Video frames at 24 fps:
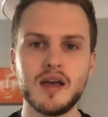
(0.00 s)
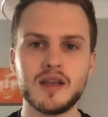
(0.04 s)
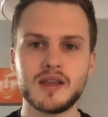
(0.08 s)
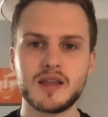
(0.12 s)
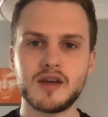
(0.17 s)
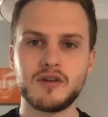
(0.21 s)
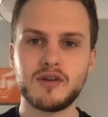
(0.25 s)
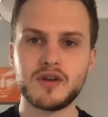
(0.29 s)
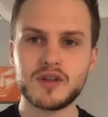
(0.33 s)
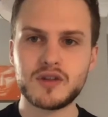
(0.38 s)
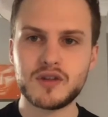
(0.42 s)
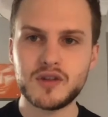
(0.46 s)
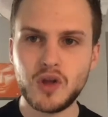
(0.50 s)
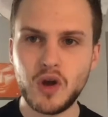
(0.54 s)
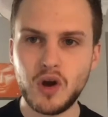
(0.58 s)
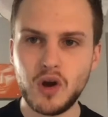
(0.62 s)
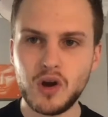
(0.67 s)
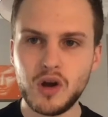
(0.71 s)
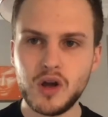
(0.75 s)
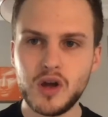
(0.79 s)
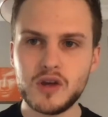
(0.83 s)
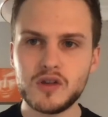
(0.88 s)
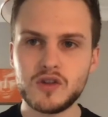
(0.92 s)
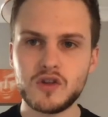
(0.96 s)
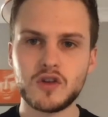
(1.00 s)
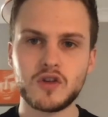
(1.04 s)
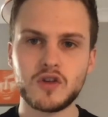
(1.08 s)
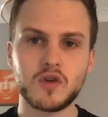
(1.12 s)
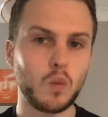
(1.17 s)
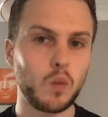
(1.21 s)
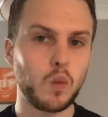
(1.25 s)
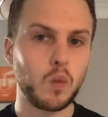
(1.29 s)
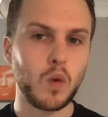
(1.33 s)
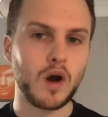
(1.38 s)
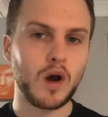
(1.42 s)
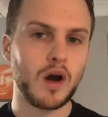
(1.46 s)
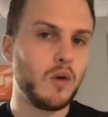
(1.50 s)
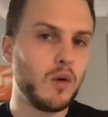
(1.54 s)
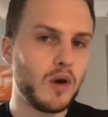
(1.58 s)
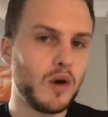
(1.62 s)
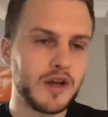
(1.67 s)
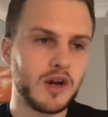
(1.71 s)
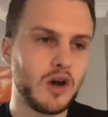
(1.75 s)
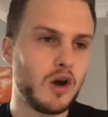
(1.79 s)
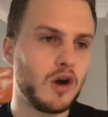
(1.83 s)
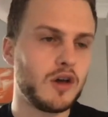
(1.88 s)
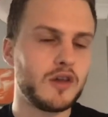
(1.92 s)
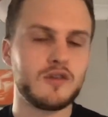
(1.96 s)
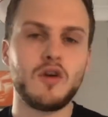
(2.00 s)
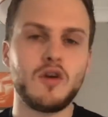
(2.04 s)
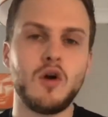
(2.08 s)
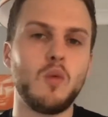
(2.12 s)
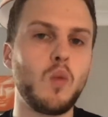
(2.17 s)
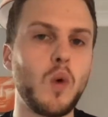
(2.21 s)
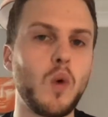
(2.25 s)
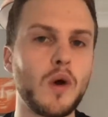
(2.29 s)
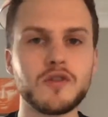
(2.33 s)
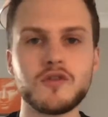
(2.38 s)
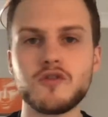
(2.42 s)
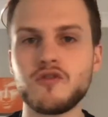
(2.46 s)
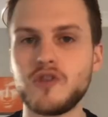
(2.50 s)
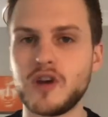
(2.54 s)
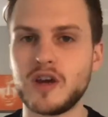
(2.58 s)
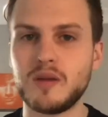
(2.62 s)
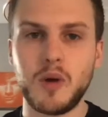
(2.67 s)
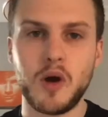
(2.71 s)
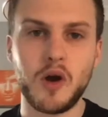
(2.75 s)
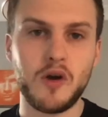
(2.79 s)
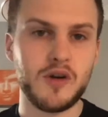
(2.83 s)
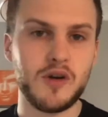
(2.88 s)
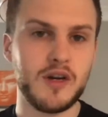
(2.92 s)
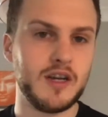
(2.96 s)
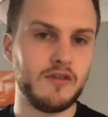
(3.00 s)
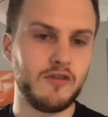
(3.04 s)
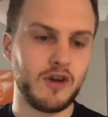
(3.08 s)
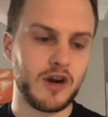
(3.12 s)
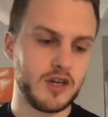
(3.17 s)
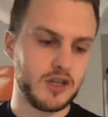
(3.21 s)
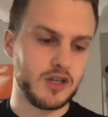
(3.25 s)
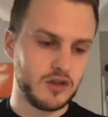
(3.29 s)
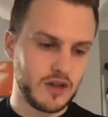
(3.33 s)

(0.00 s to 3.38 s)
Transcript: There is not just, it's not a one-trick pony, right?